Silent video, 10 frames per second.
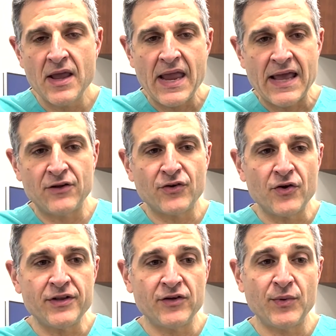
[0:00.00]
And there's
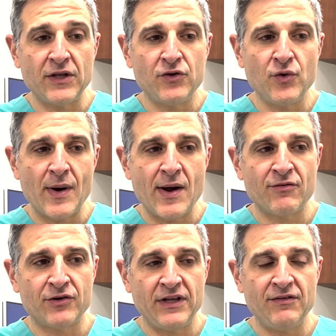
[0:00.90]
other things we can do,
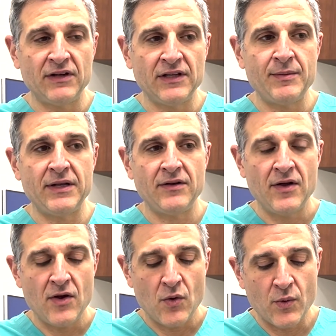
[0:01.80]
however, to even limit
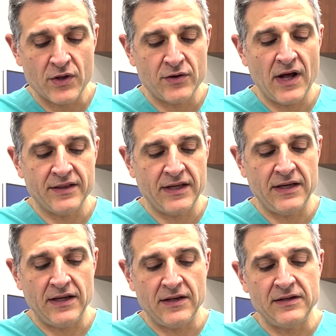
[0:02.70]
whether or not
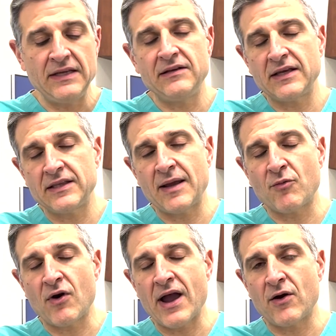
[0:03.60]
they need to get the
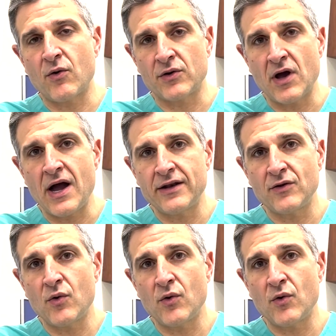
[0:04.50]
M R I or not,